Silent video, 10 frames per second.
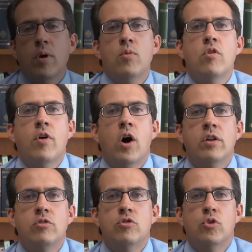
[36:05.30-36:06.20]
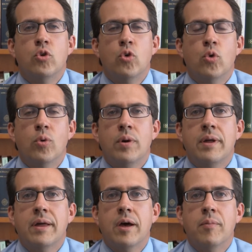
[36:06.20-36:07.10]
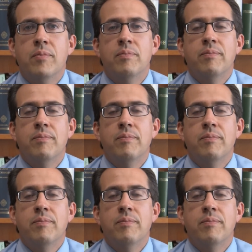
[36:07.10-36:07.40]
we move on to um,